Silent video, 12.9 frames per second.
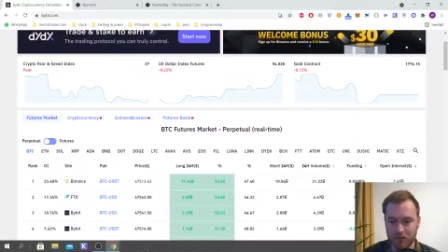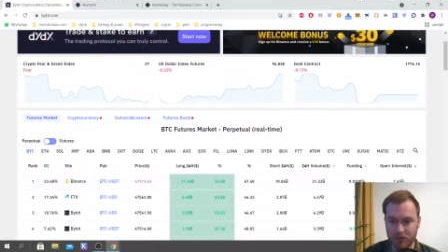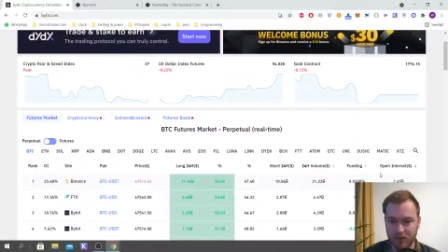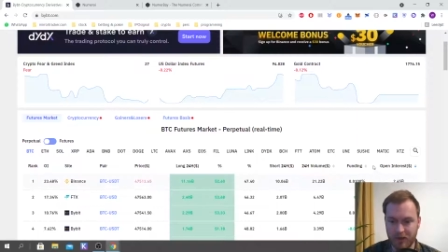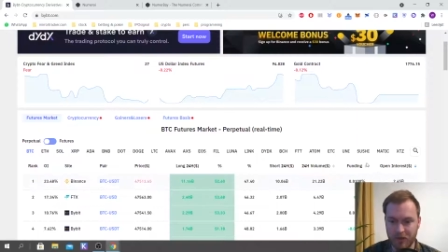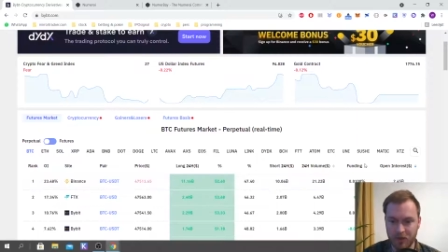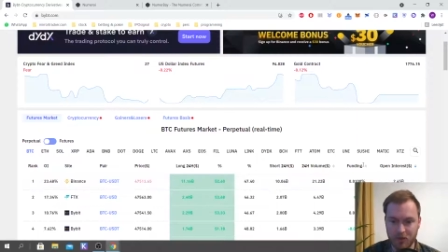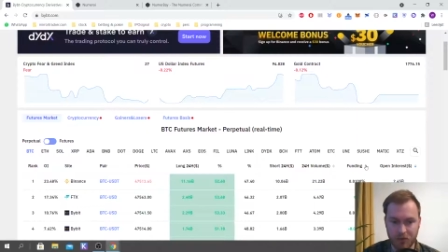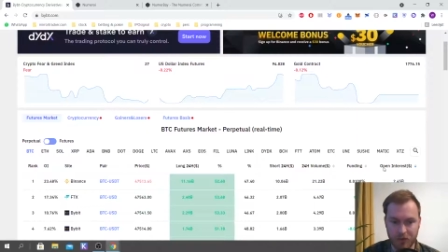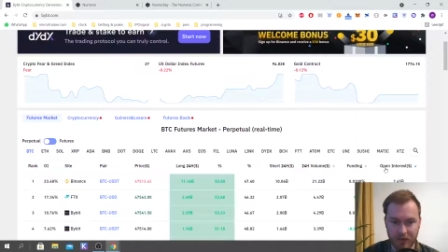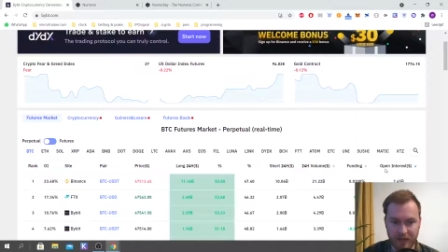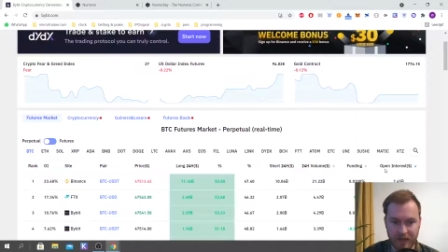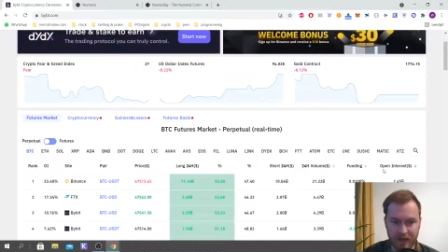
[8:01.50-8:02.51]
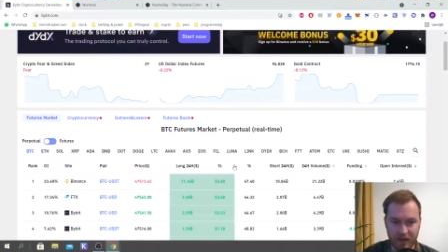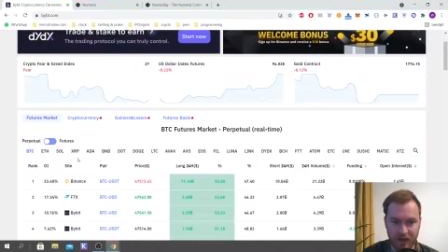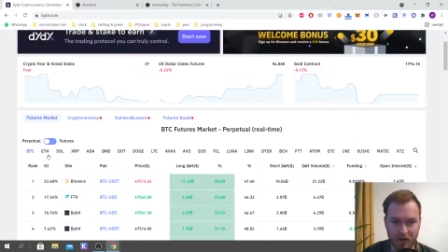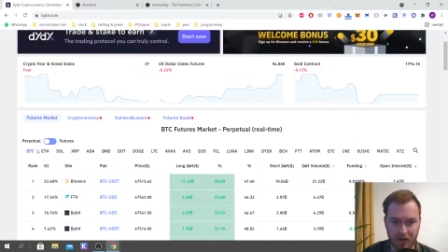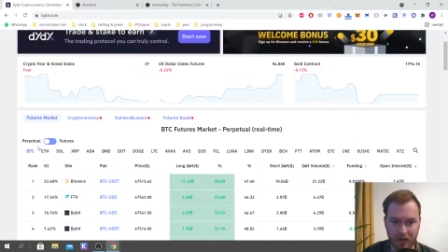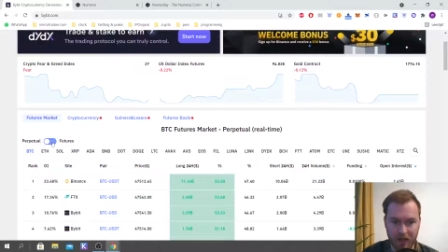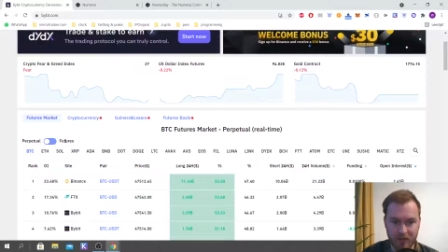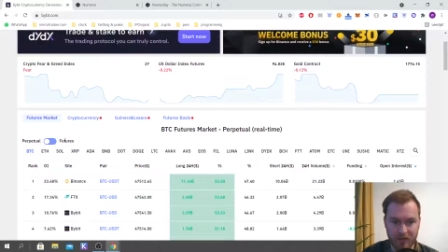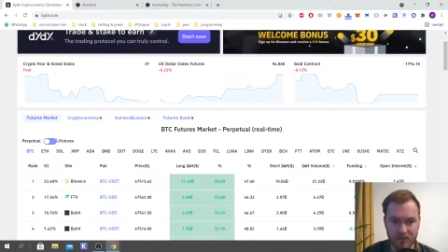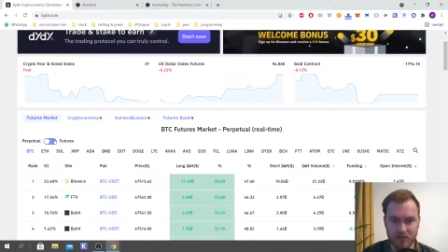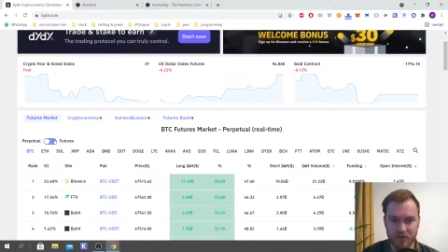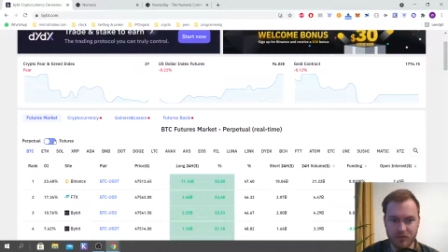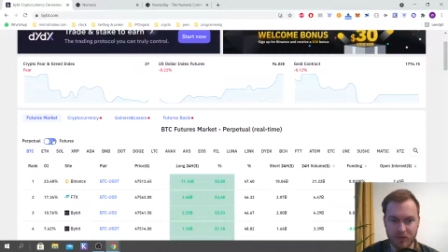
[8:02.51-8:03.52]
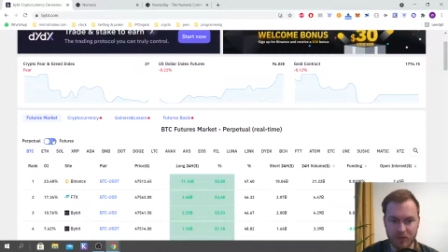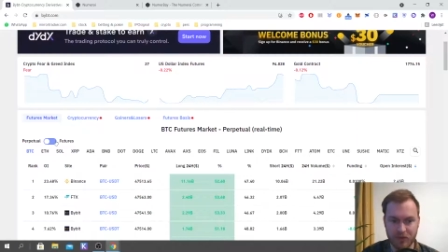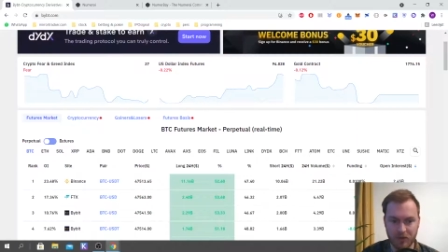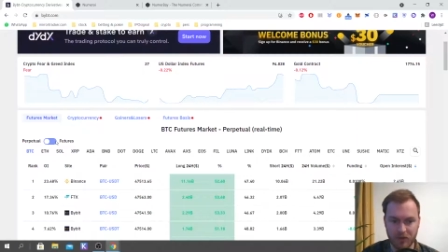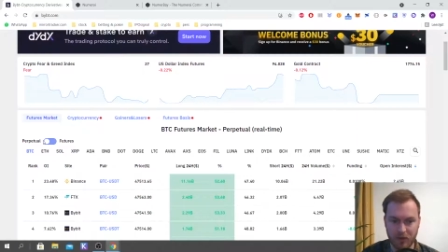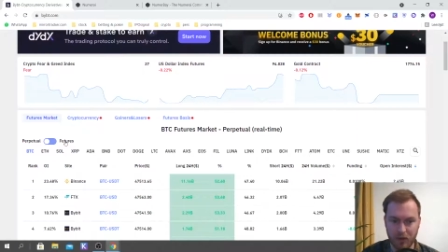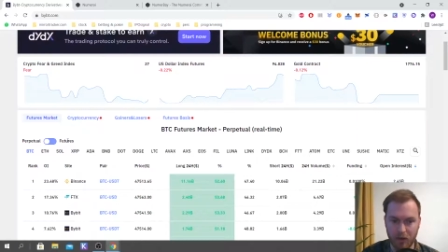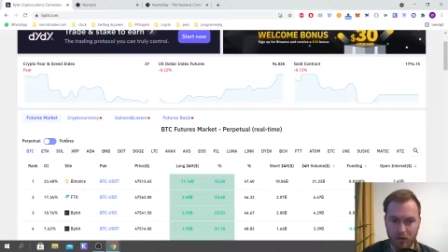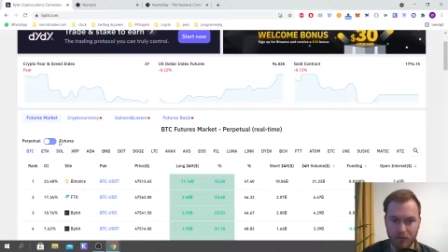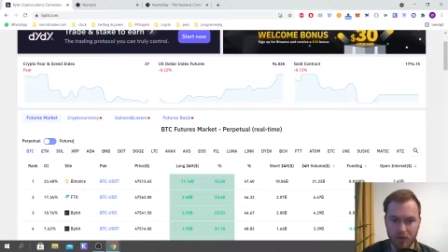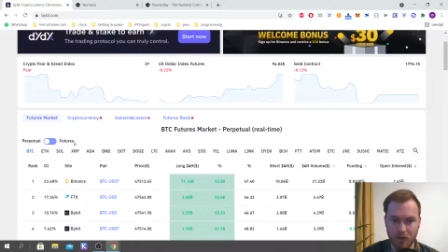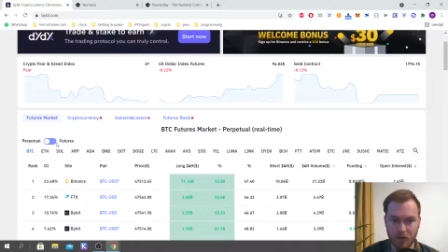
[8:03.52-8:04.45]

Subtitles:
very core data like, okay, this is for the